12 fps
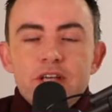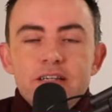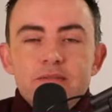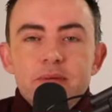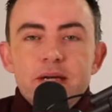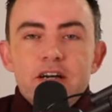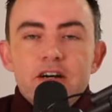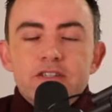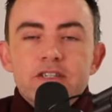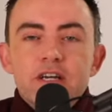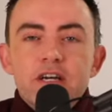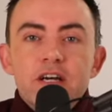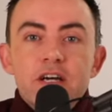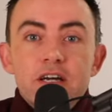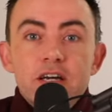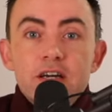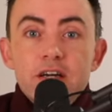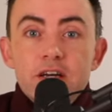that because
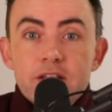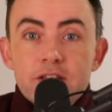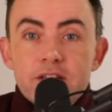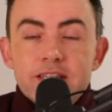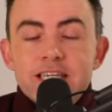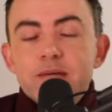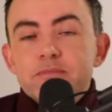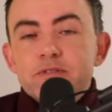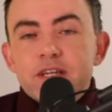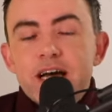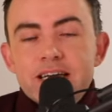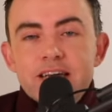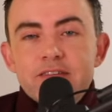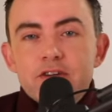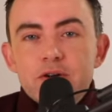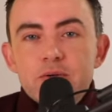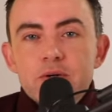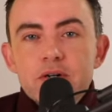the tips that I give
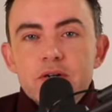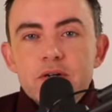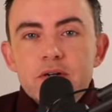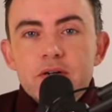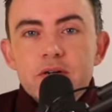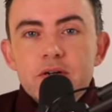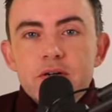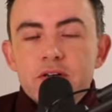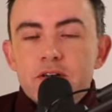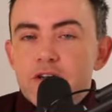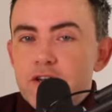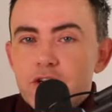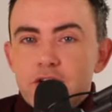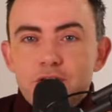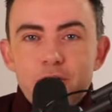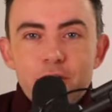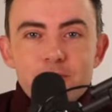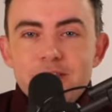you no